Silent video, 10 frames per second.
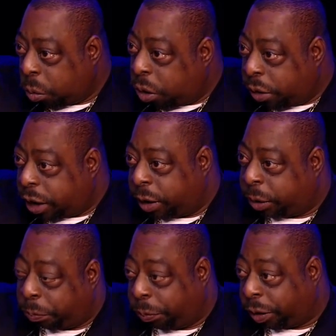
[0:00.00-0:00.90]
Well,
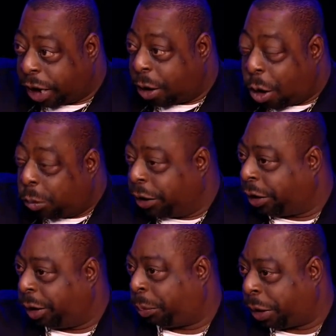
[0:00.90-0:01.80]
there's they
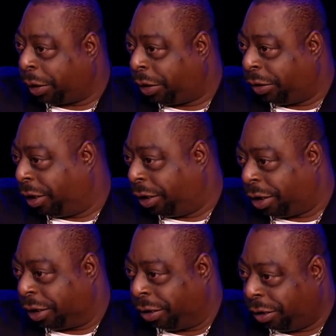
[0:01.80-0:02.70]
always expecting
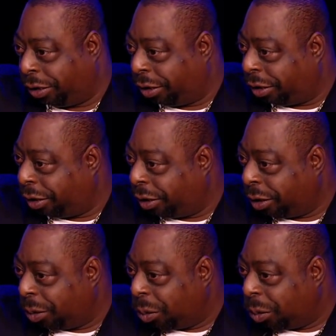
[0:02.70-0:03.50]
anything. Yeah.